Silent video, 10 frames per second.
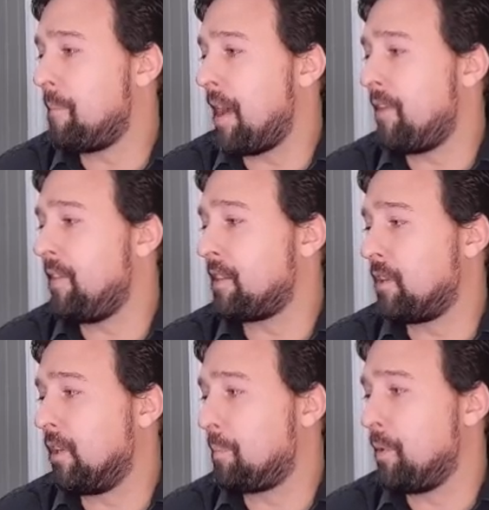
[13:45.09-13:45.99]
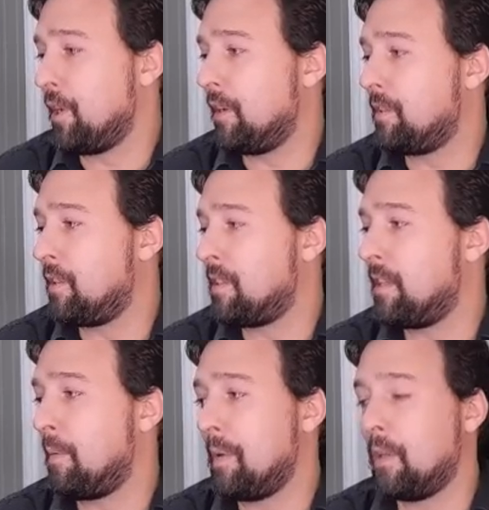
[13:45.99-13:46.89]
I think that's going to look pretty good because then
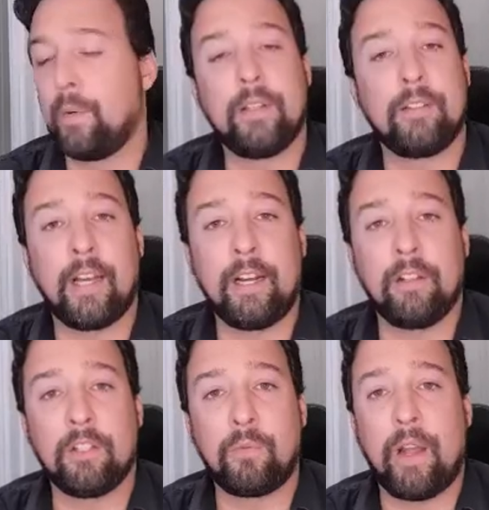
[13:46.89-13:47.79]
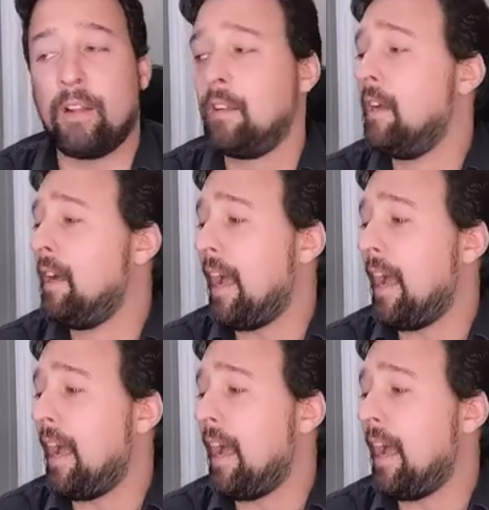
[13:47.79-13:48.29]
they'll be able to read the title as well,